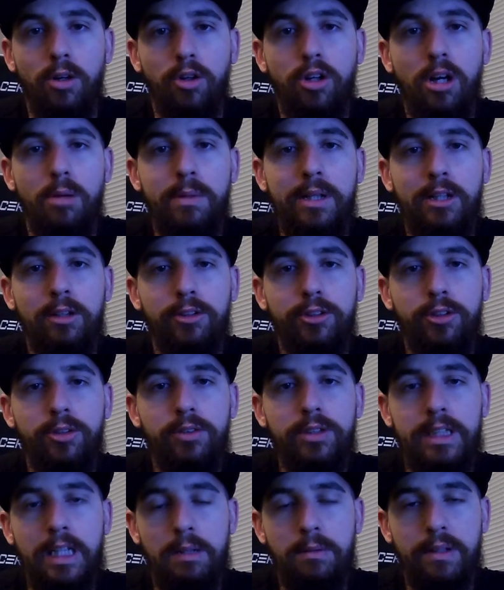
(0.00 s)
come in on
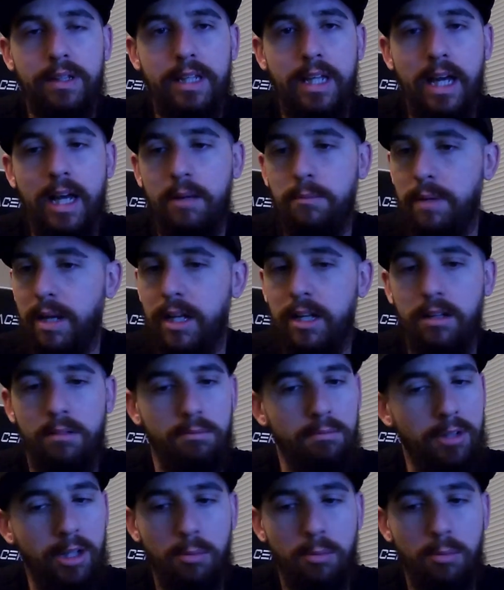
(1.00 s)
Tuesday with that, man,